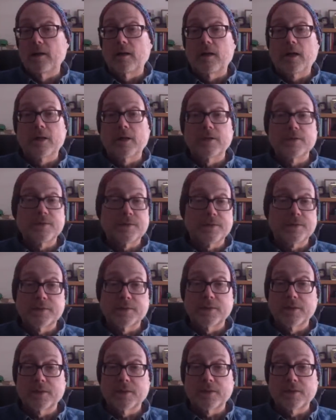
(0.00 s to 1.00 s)
I used to
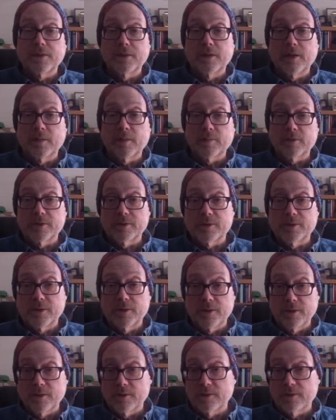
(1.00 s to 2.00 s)
sing on the opera
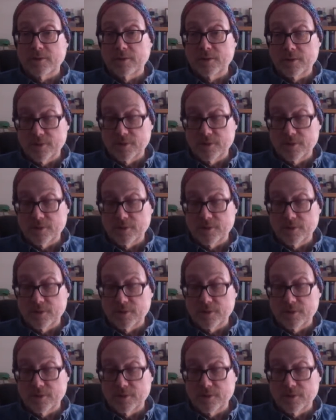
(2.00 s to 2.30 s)
stage.